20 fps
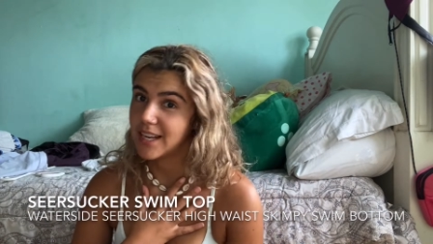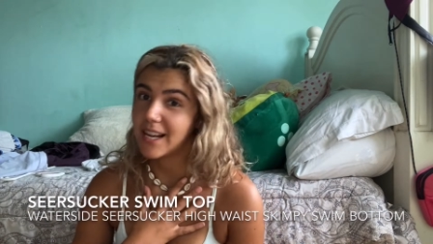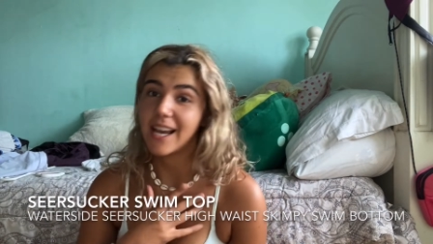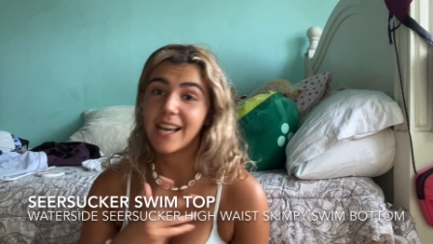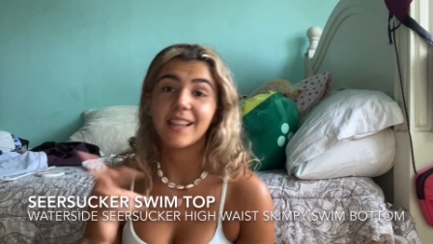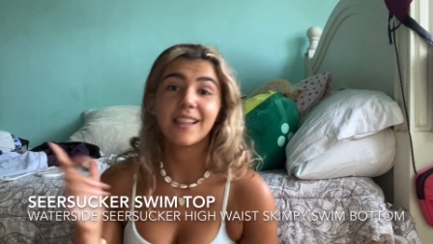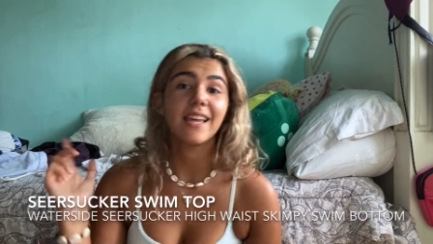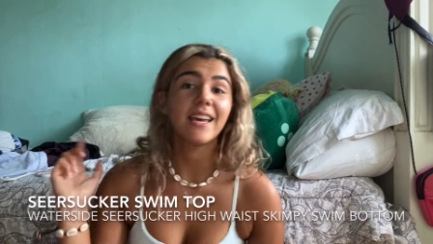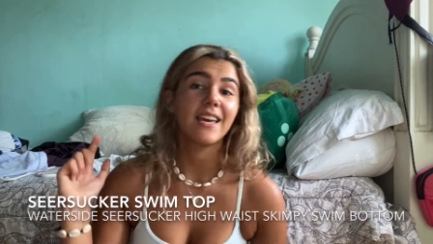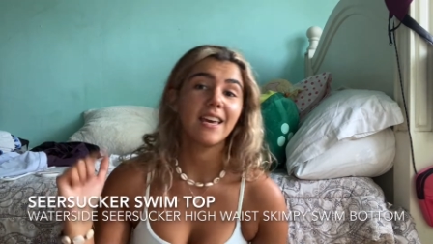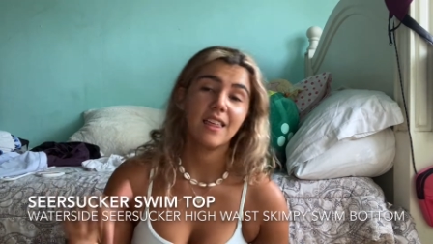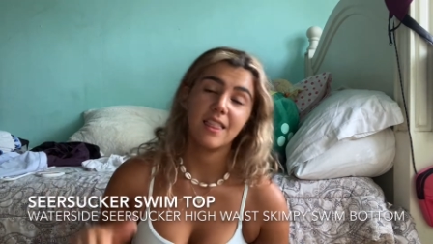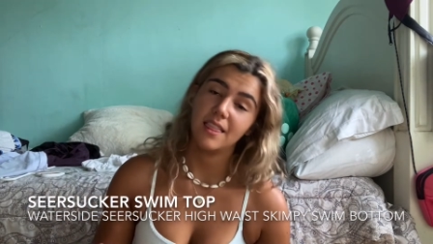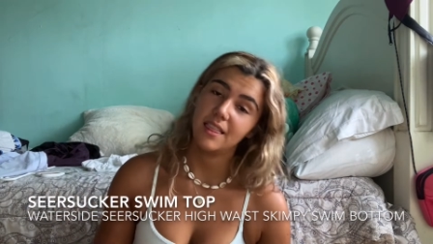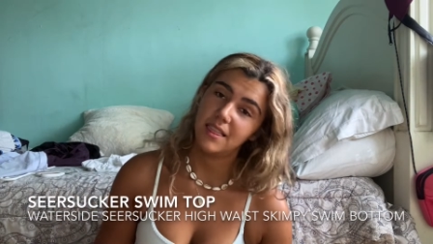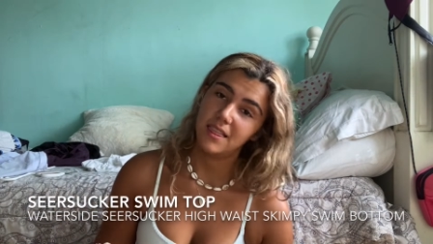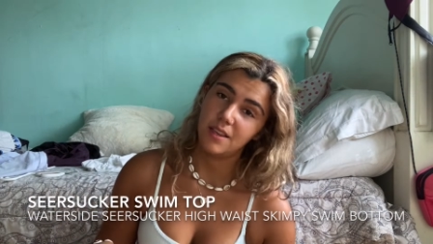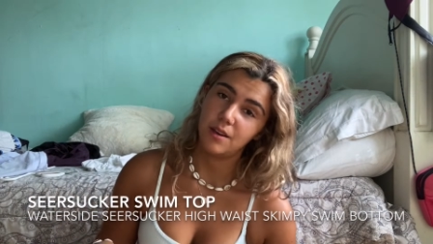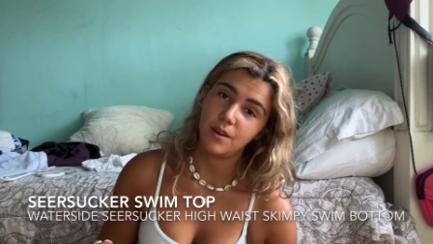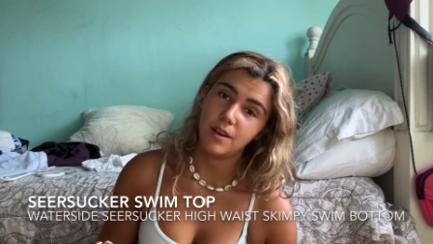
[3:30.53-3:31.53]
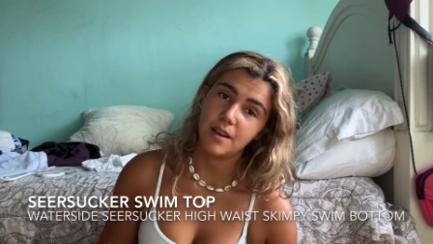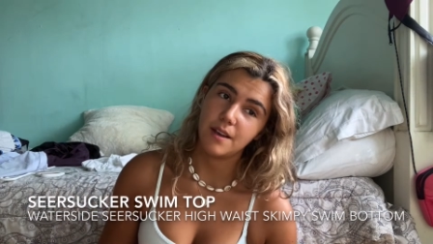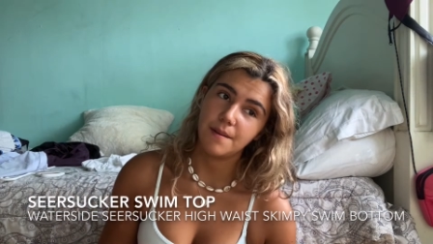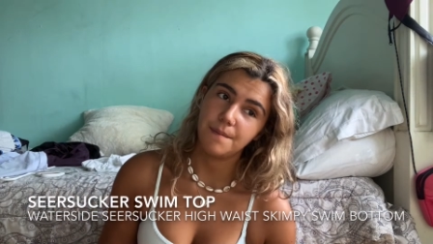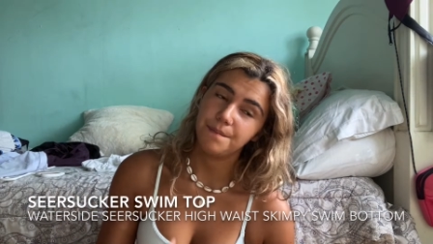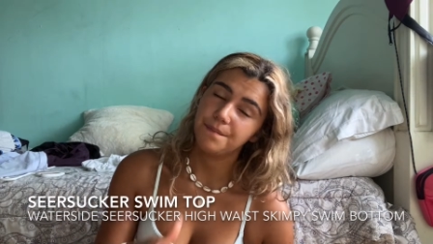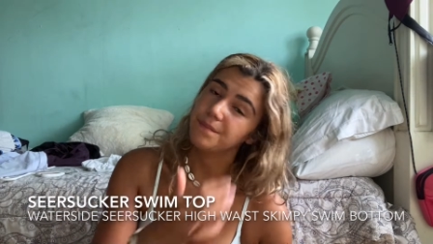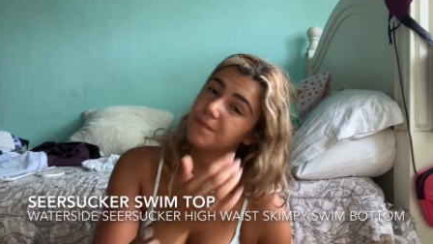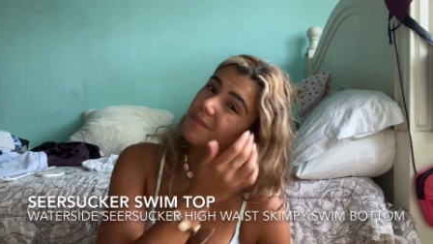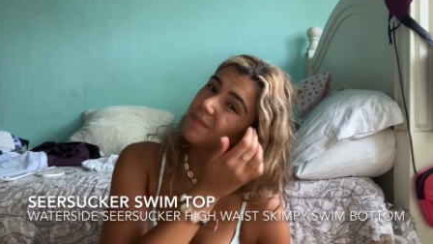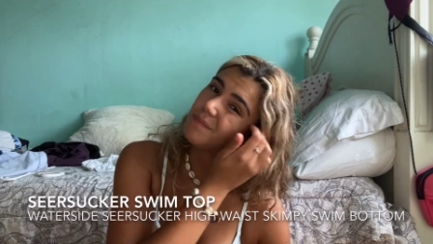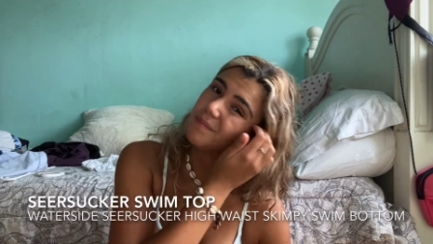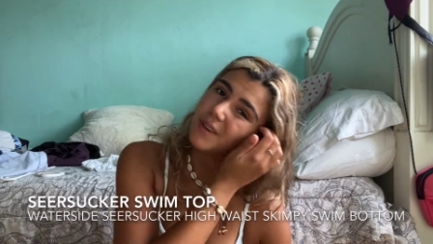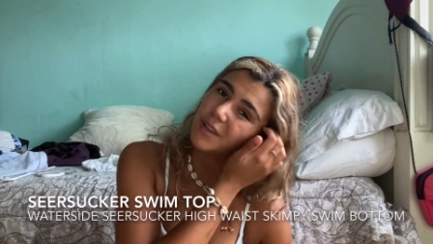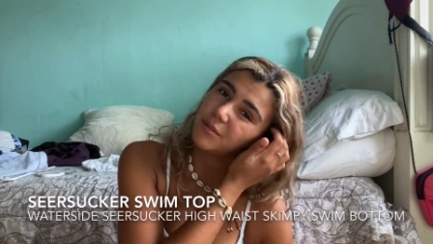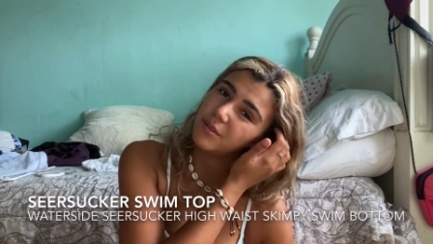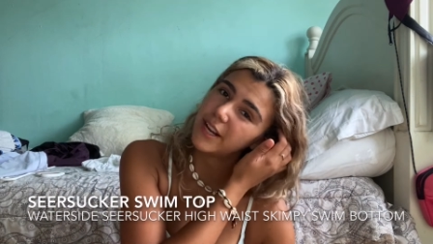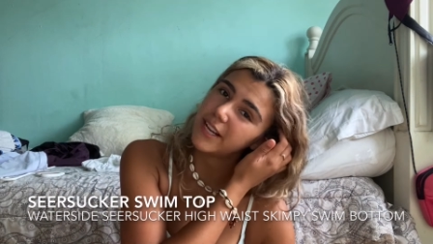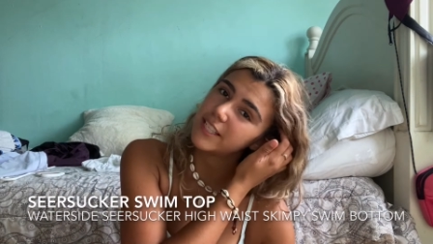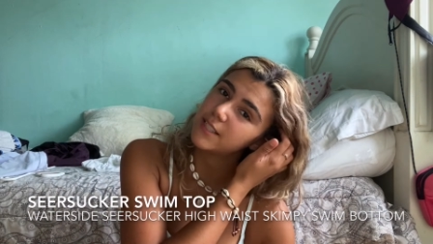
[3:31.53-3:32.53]
I like the
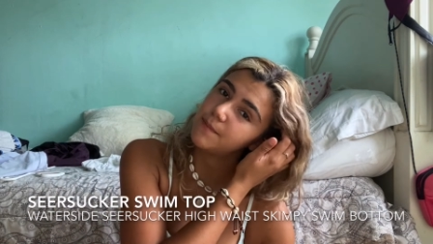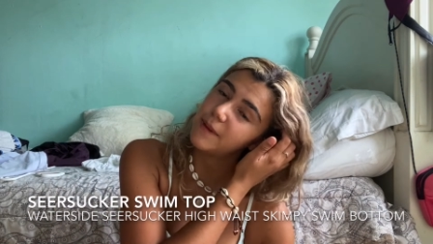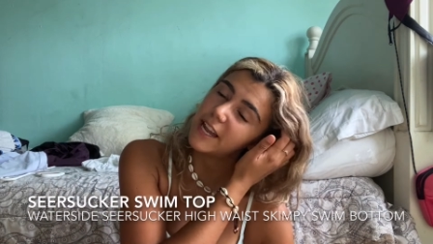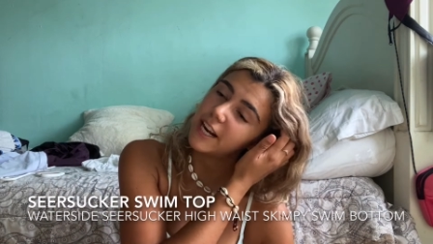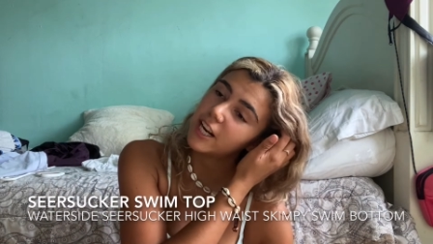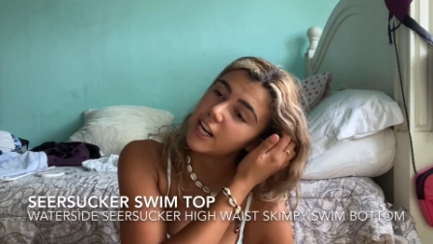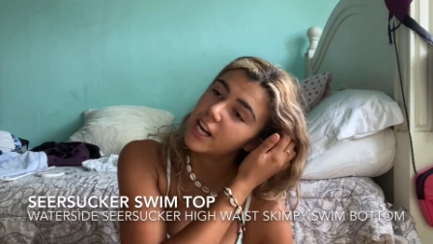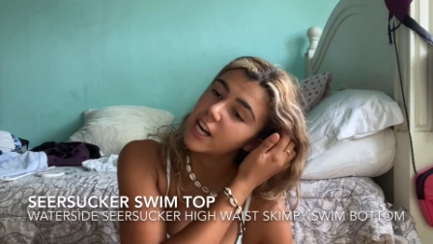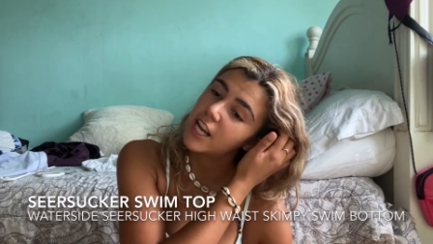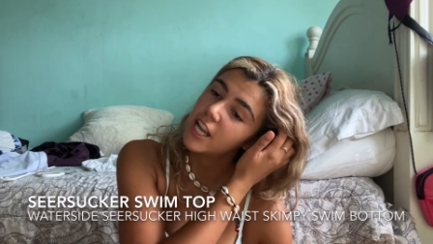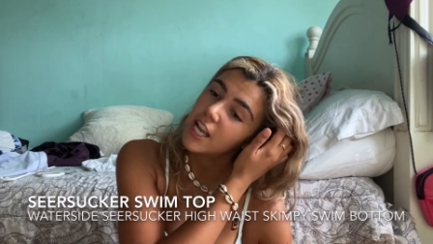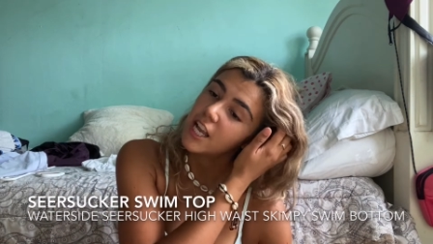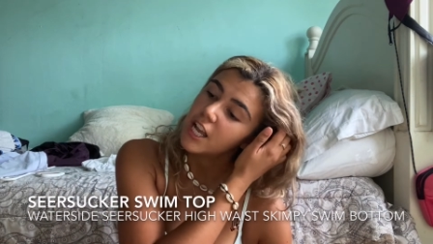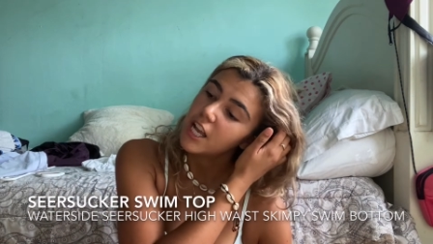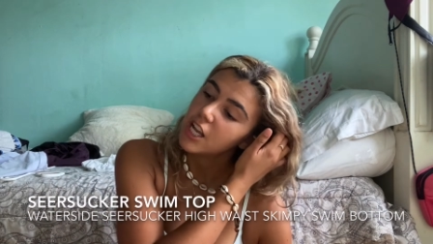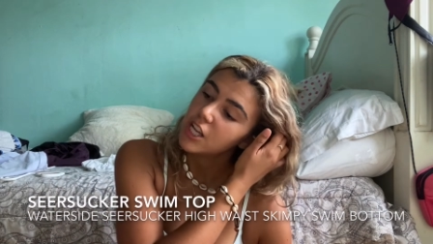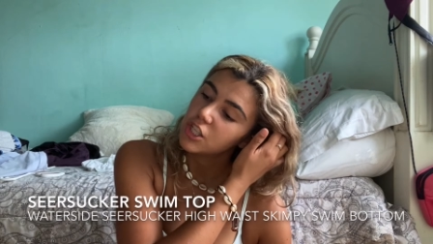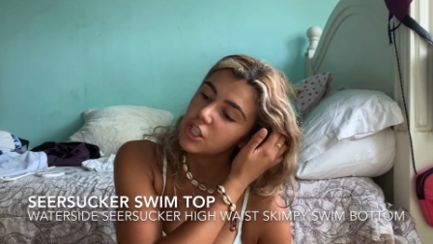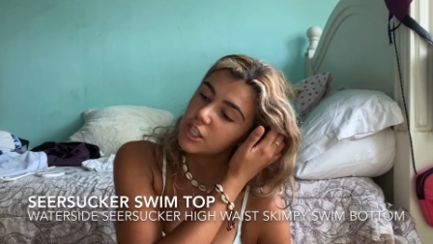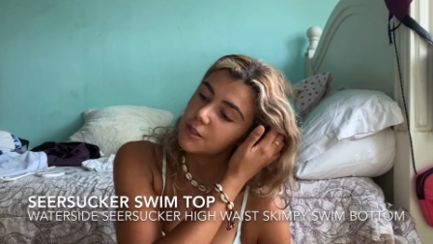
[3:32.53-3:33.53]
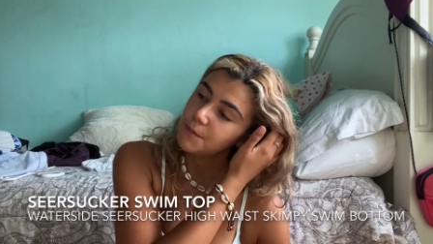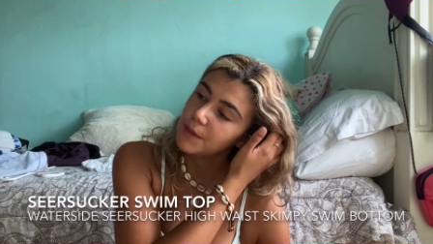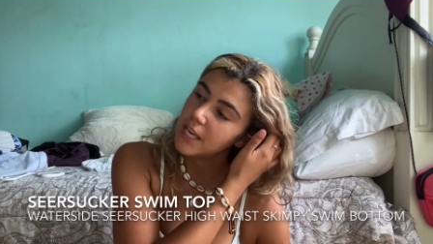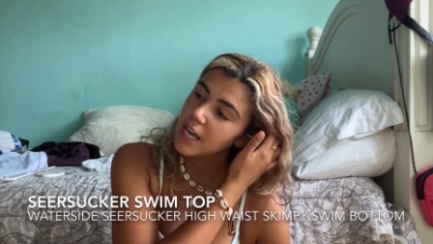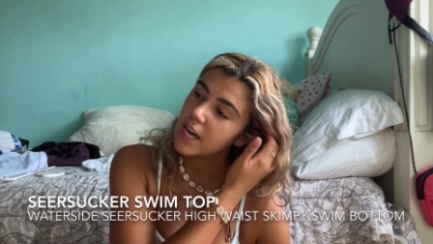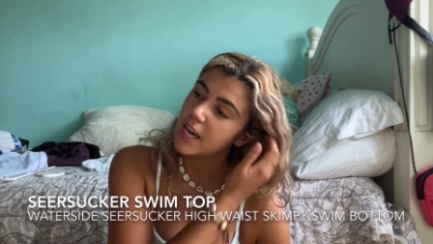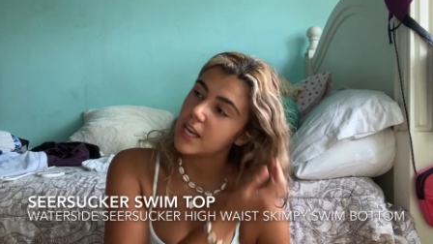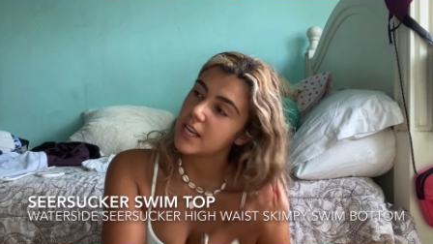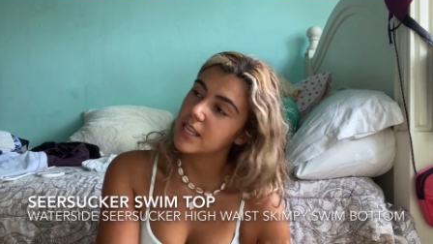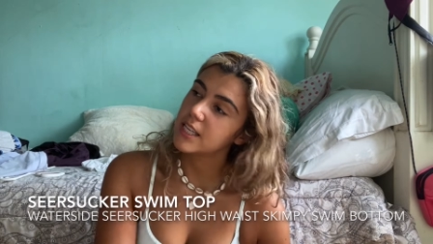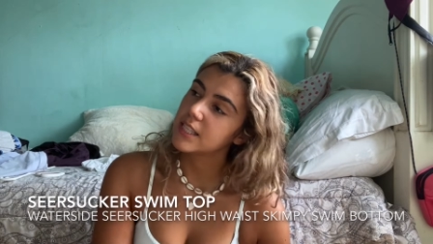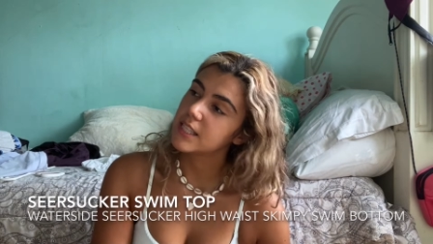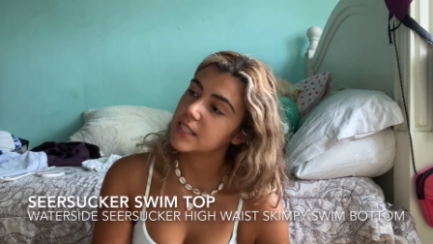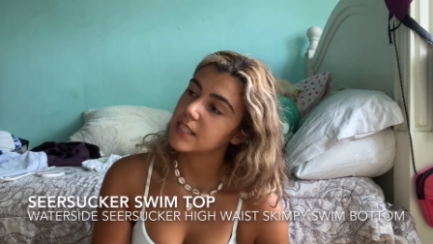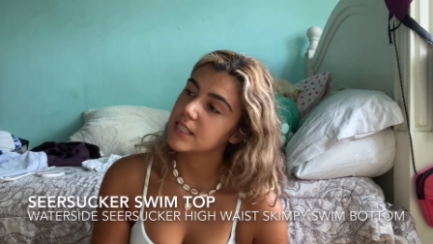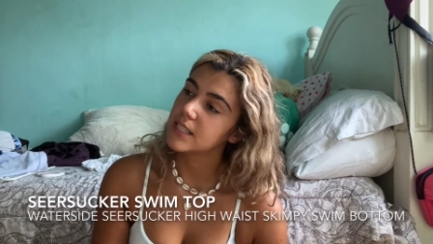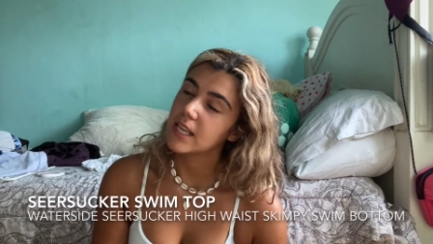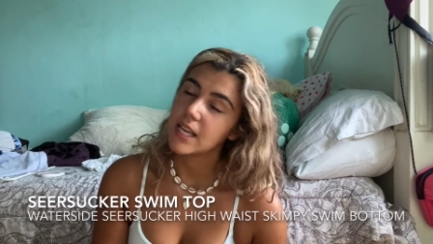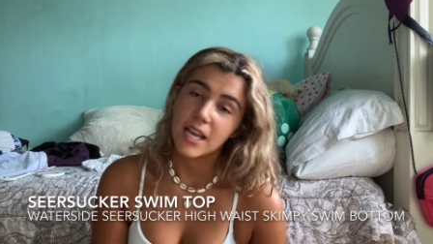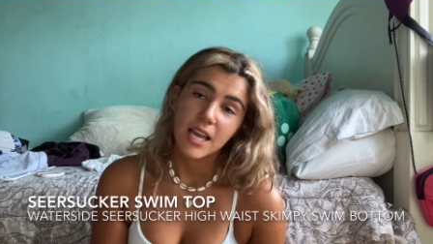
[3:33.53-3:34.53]
mid-rise better just because